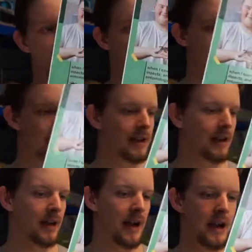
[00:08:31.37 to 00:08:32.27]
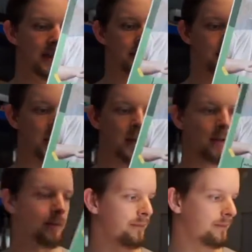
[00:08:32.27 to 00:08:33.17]
and he has
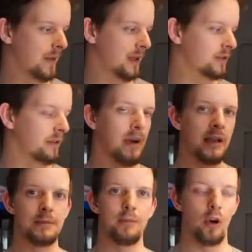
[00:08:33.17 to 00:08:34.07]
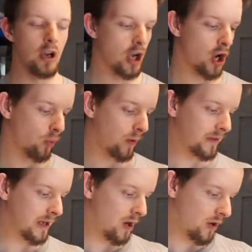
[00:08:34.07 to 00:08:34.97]
sort of made this book
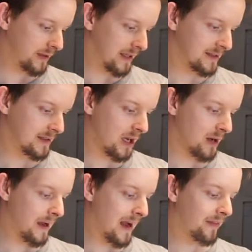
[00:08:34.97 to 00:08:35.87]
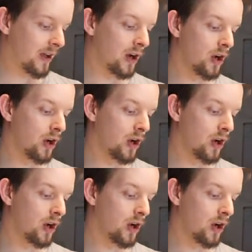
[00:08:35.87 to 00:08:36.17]
with the artist Heather